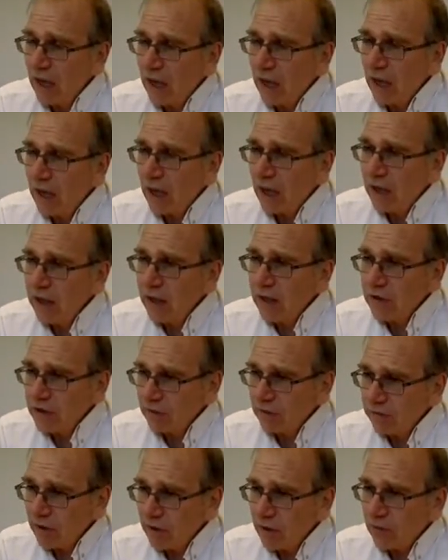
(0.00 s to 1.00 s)

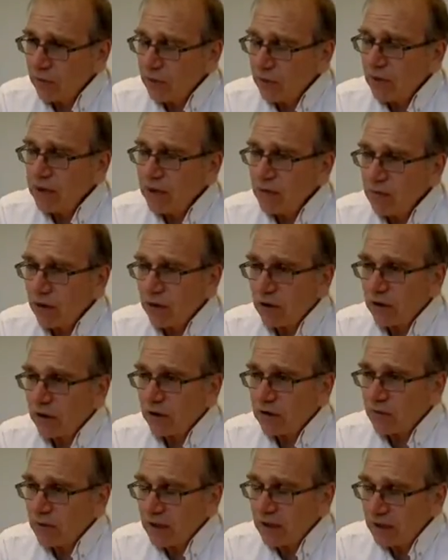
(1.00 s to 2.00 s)
to run all these
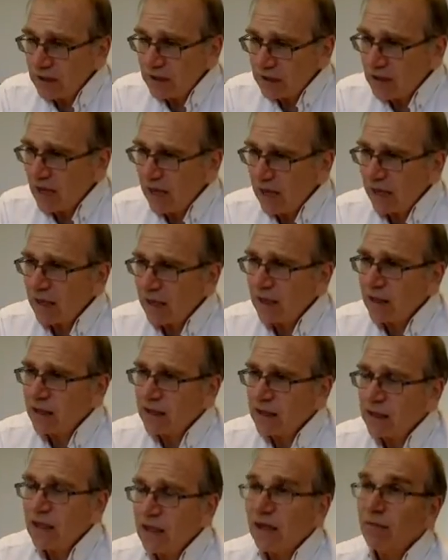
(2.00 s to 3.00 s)
models with exactly
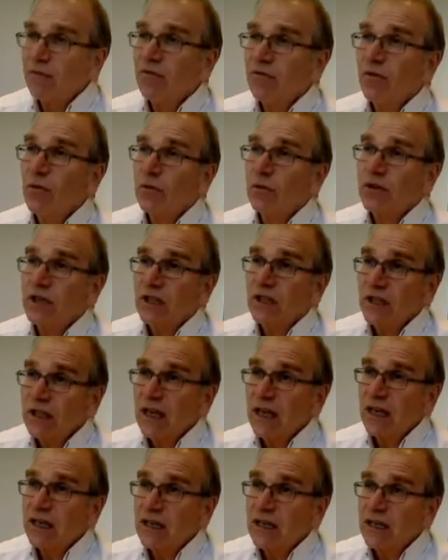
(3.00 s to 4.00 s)
the same forcing
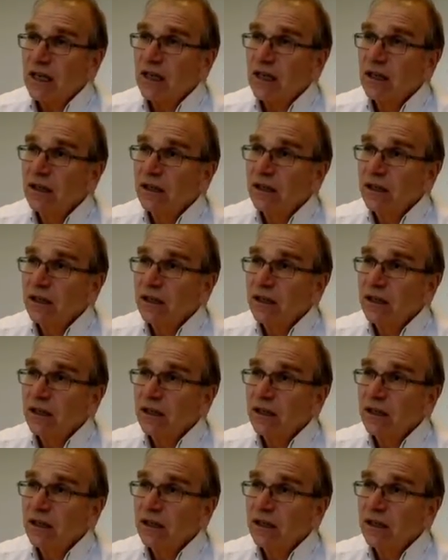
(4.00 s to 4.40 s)
data,